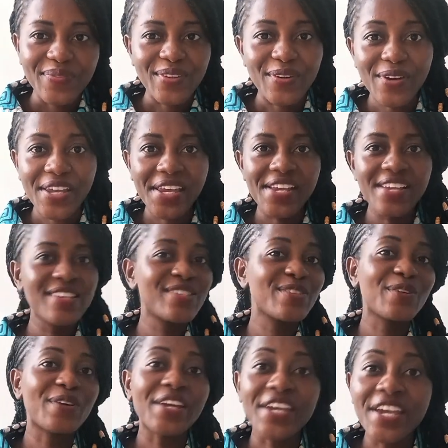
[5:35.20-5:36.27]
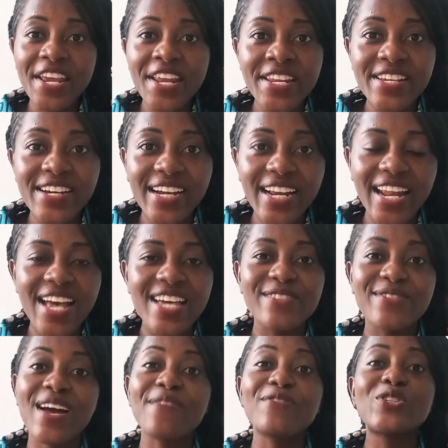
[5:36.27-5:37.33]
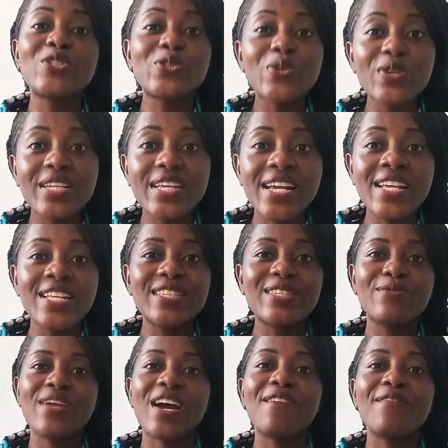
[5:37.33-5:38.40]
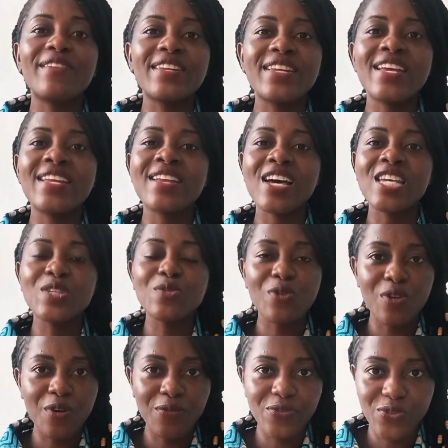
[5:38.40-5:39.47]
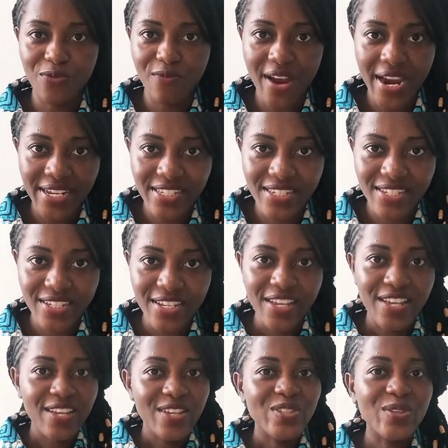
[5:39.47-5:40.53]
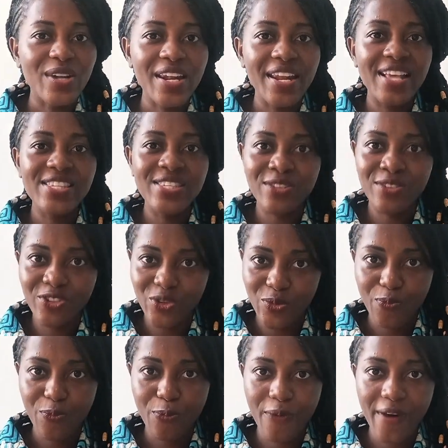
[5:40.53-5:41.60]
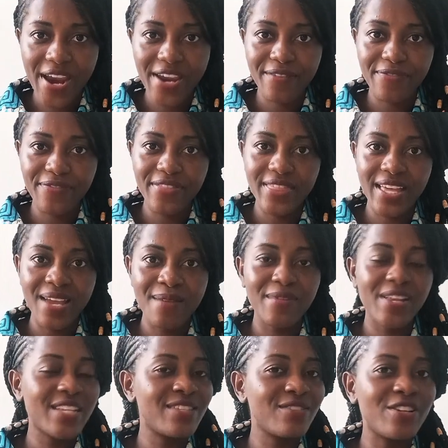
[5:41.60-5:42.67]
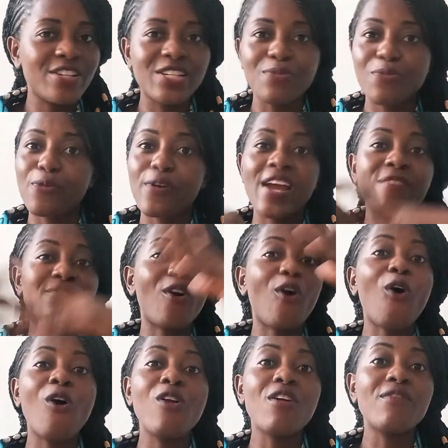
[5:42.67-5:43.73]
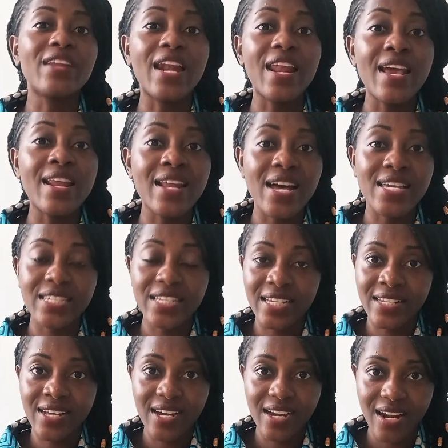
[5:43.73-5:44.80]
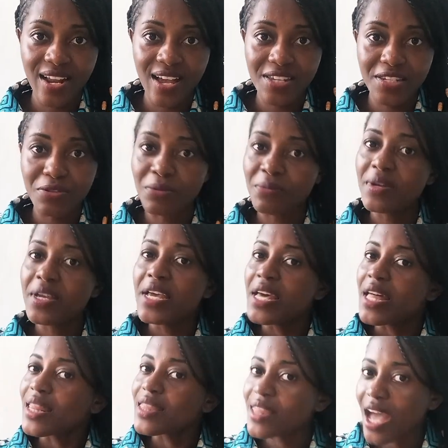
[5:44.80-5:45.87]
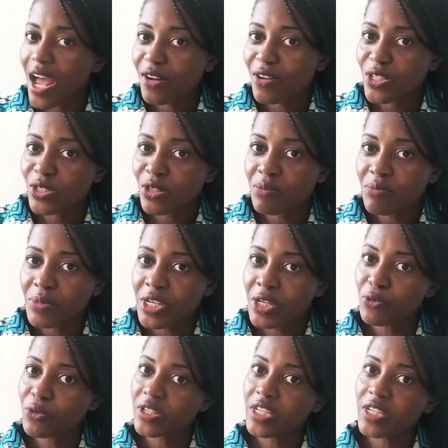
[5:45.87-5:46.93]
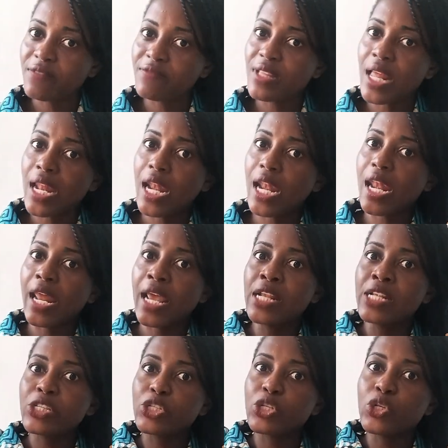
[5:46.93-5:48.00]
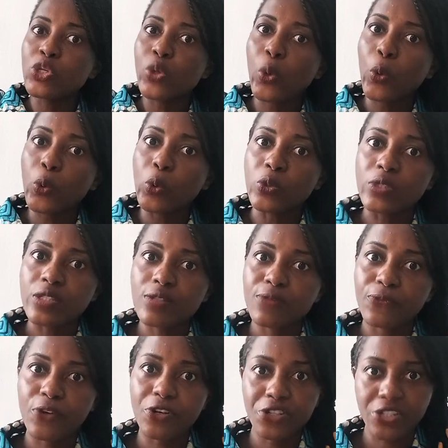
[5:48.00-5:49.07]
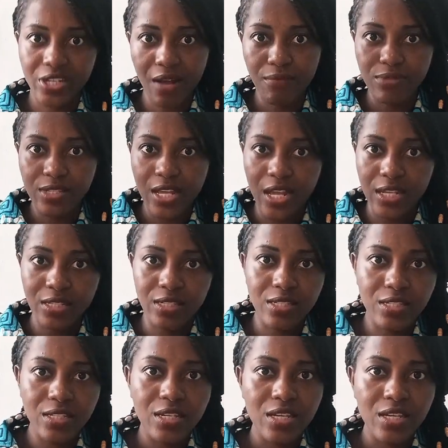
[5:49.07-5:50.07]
Okay, so in your class, you have students, we have learners who love to write. So let's not deprive them, let's not deprive all of the learners in our class. So that doesn't mean we give them lengthy notes for chapters.